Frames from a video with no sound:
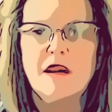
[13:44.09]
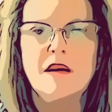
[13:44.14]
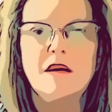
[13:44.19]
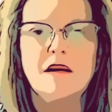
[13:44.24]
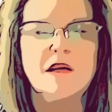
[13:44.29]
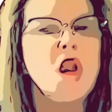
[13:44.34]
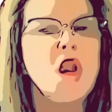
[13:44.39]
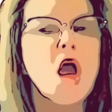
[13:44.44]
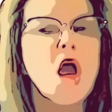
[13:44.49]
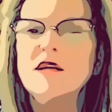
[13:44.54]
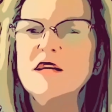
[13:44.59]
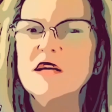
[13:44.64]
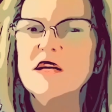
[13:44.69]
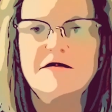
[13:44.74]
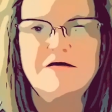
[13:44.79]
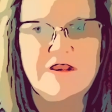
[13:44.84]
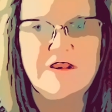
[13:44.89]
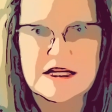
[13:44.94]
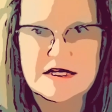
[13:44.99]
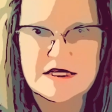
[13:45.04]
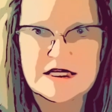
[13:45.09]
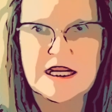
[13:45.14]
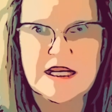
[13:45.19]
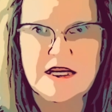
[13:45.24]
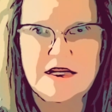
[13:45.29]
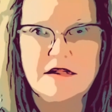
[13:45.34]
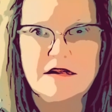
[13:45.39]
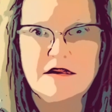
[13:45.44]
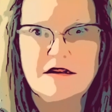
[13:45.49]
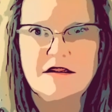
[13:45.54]
not
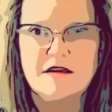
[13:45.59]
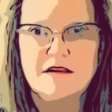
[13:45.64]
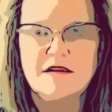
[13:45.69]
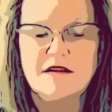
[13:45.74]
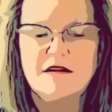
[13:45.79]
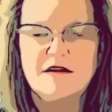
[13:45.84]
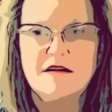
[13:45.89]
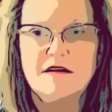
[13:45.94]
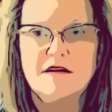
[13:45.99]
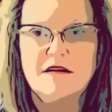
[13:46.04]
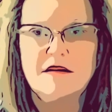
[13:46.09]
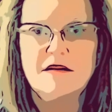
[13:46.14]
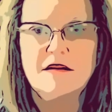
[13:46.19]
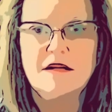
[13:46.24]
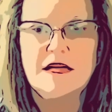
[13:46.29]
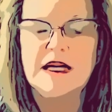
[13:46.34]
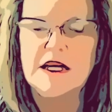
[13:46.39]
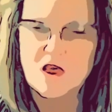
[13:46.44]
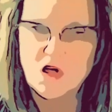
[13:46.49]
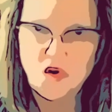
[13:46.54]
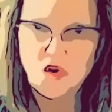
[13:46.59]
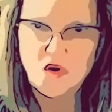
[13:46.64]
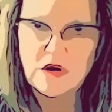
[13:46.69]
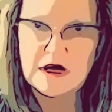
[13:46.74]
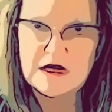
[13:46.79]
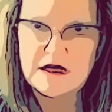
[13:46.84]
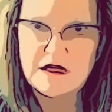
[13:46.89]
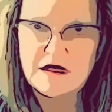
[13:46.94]
invested in good,